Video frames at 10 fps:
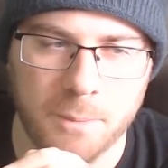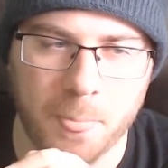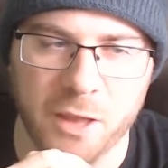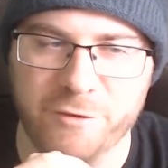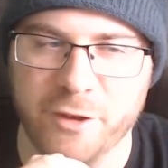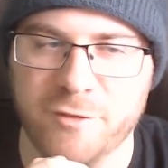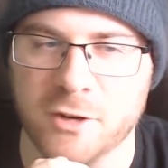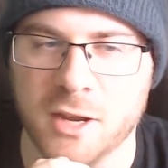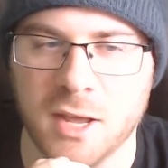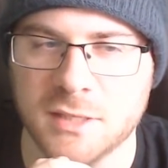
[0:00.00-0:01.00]
if I
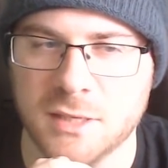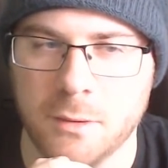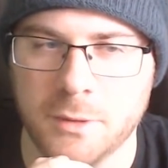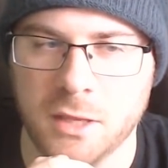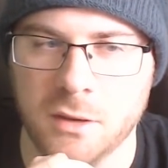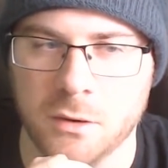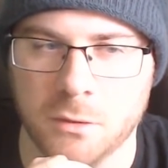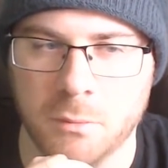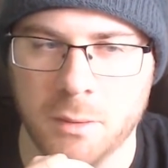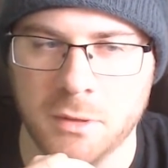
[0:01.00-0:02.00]
forgot something, or
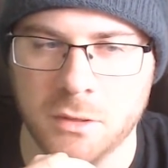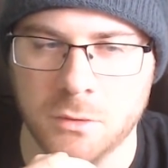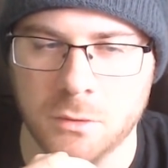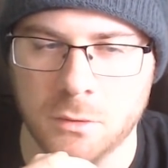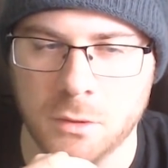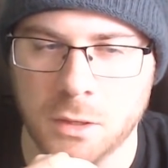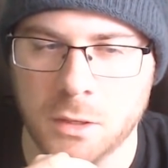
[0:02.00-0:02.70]
maybe you